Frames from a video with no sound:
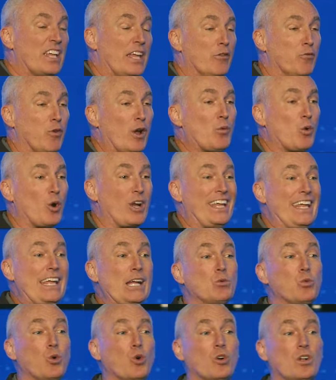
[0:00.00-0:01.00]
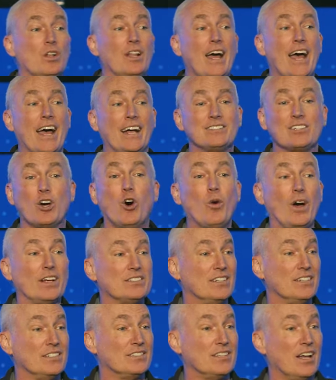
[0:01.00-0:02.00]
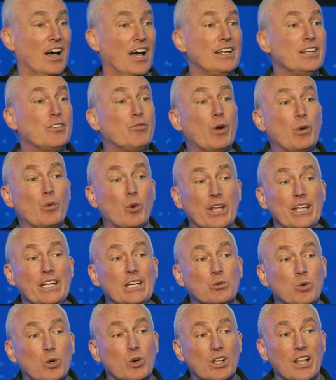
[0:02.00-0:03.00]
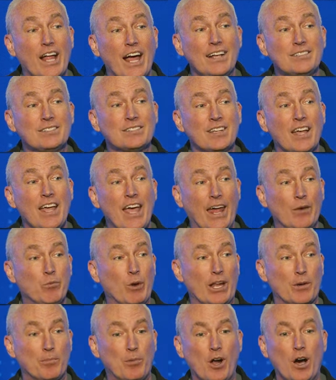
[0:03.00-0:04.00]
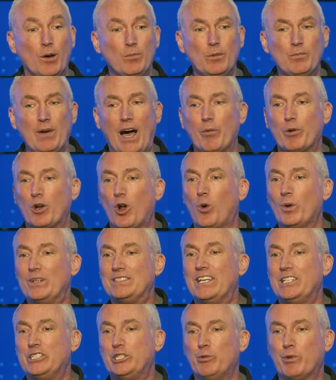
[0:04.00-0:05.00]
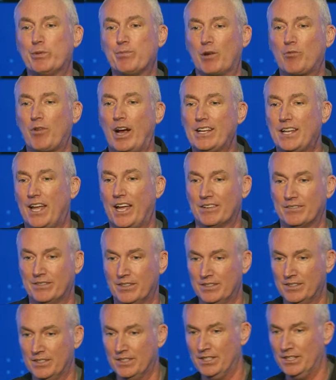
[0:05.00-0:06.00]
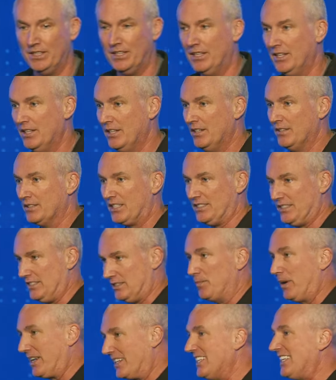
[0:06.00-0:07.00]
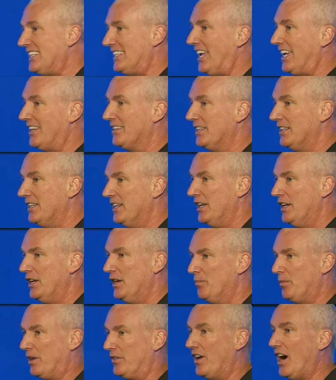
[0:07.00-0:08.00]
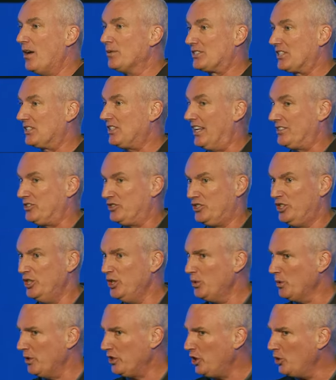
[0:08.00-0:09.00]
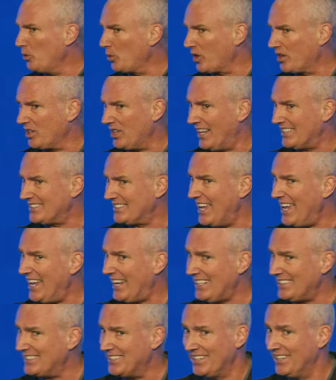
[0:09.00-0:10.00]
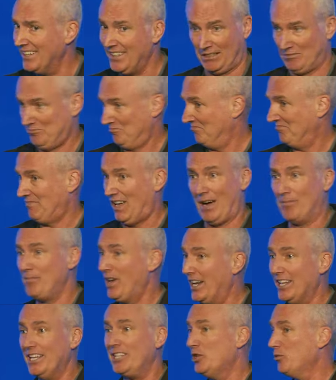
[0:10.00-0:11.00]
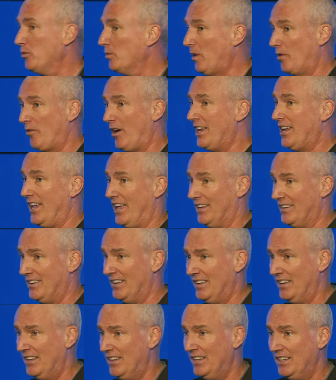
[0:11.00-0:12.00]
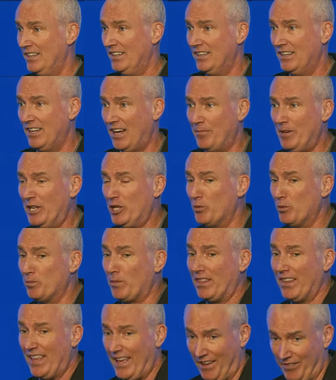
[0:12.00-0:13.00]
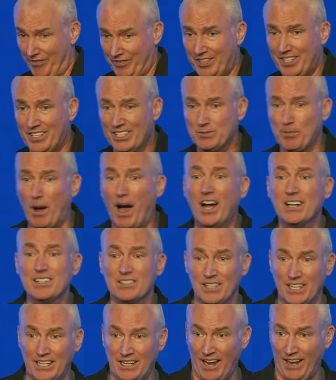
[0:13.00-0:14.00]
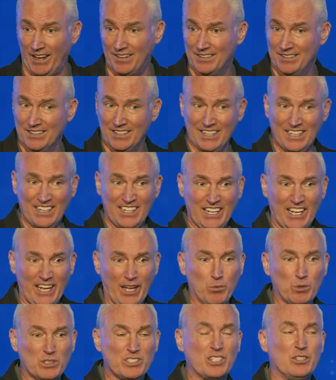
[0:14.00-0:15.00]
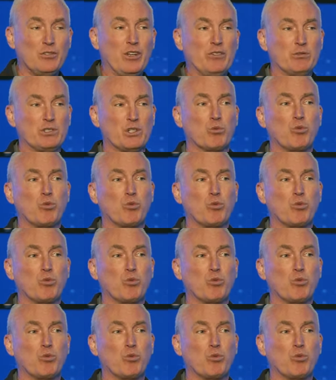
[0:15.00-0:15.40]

if we were equal class, oh, as an aside, if we were equal class and we had a problem, I would always hit you with my right hand because it's my clean hand. But if I was a class two and you were a class eight, I'm not hitting you with my right hand. I'm hitting you with my left. It's my unclean hand. It was a, it was a